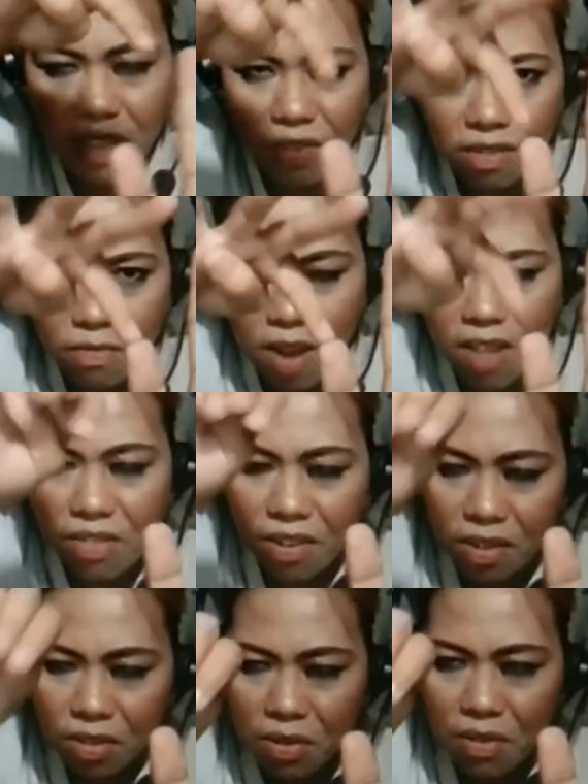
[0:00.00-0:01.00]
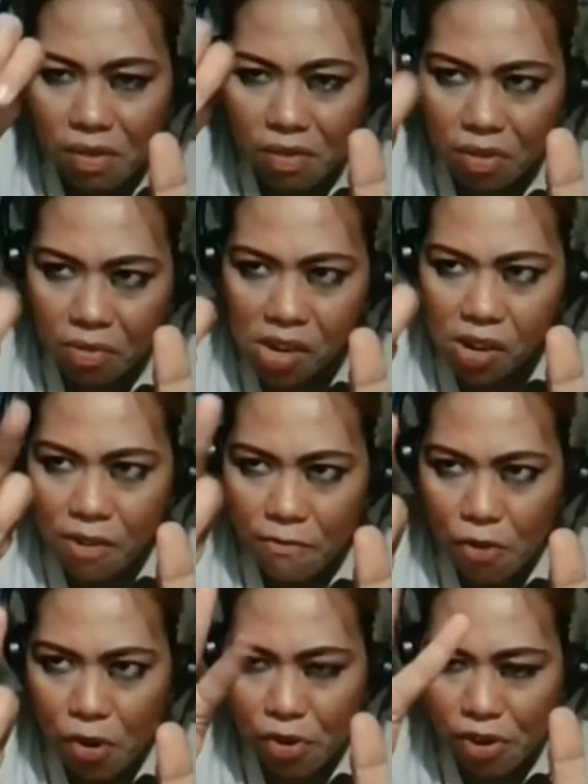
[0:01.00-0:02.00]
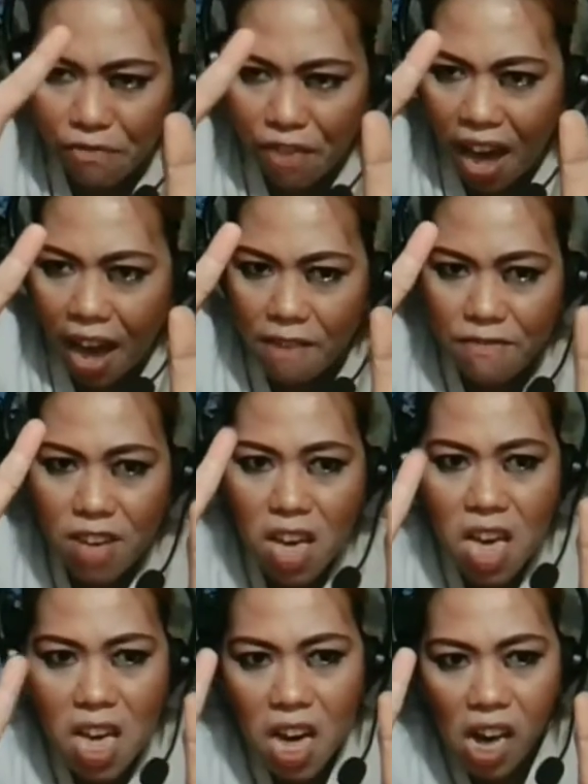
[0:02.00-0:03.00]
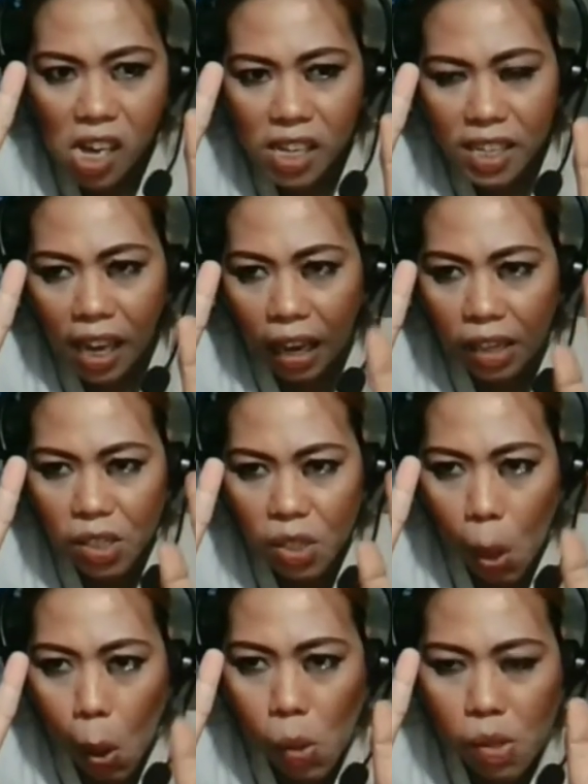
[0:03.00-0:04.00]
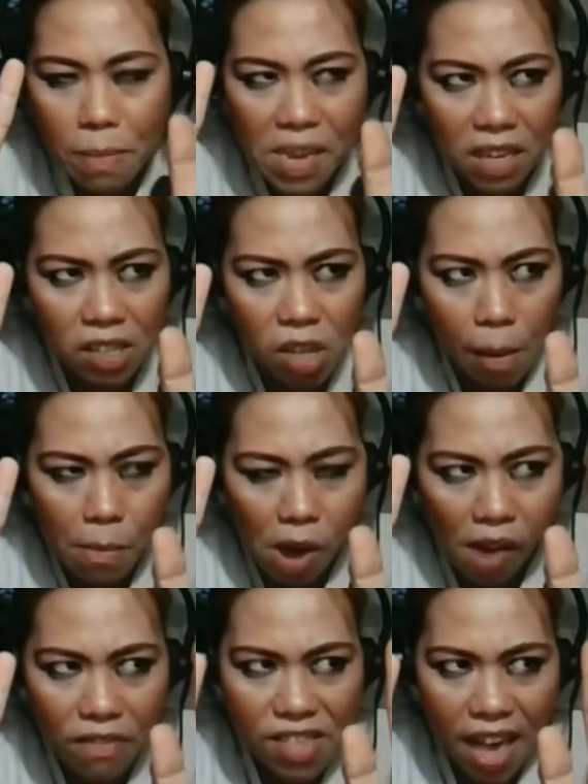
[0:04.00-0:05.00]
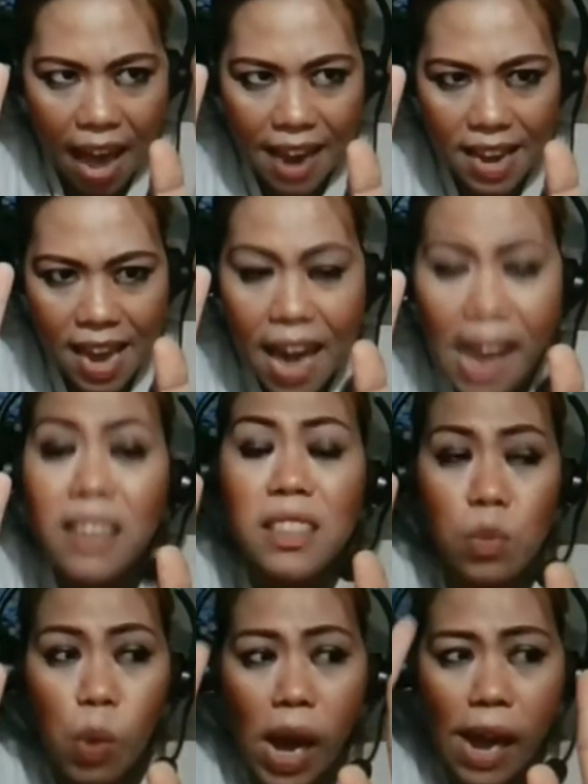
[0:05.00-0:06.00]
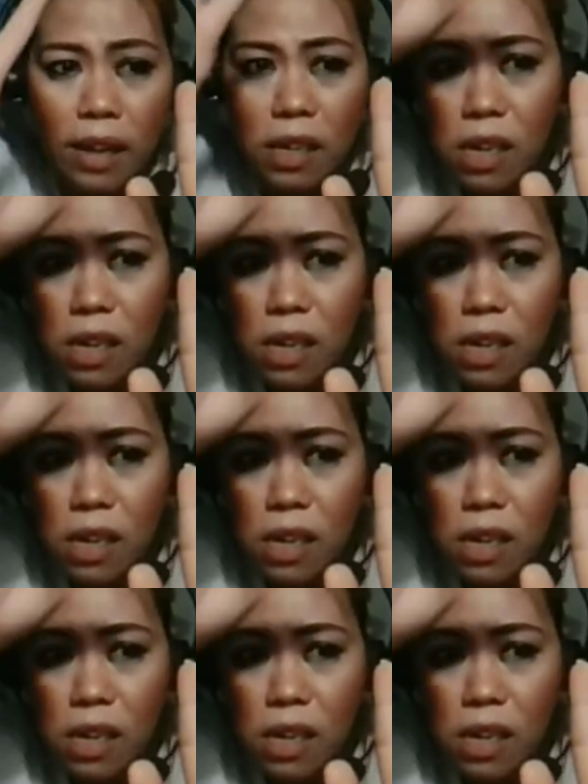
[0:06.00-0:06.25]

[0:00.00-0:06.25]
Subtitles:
31, 32, 33, 34, 35. Okay, so the middle number of that is what?